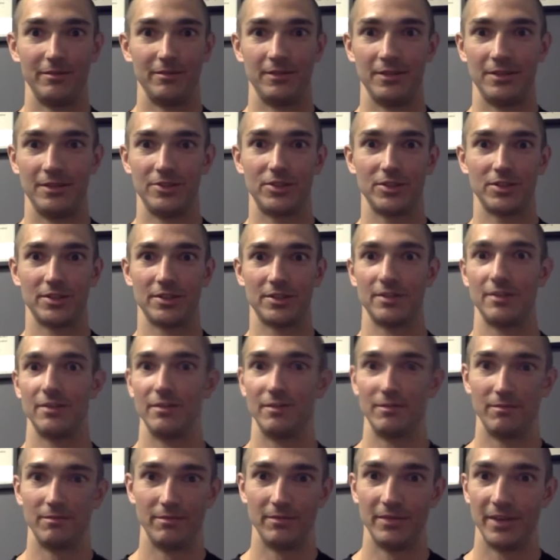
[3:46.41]
It's just,
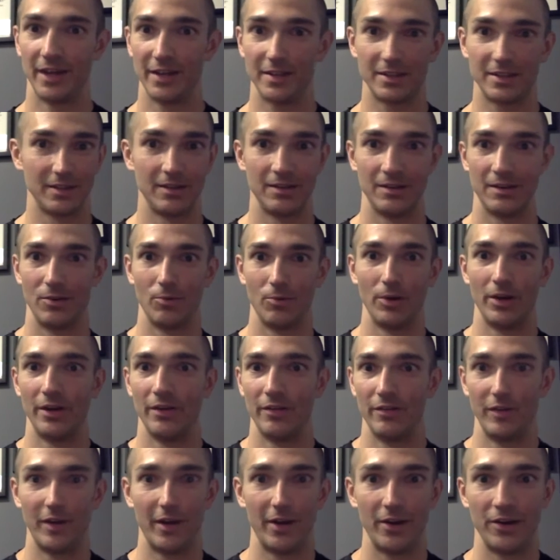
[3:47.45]
that's a way
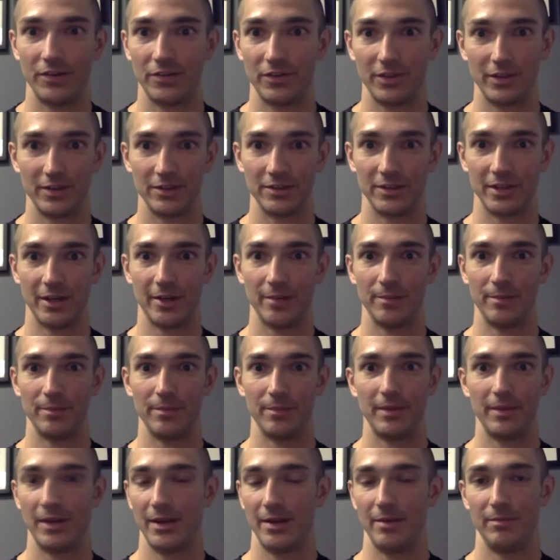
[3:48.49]
to vary things up
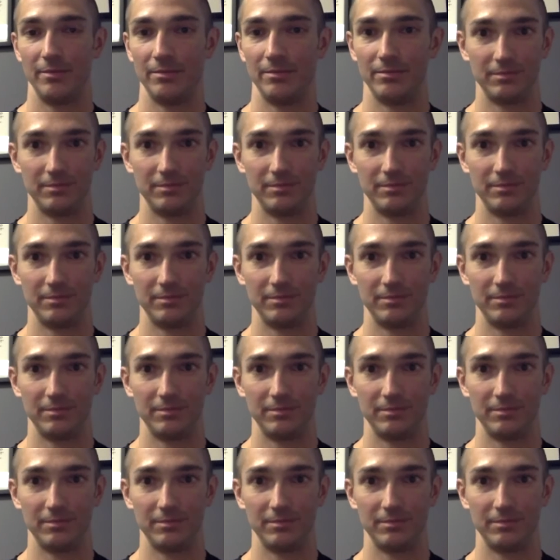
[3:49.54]
and,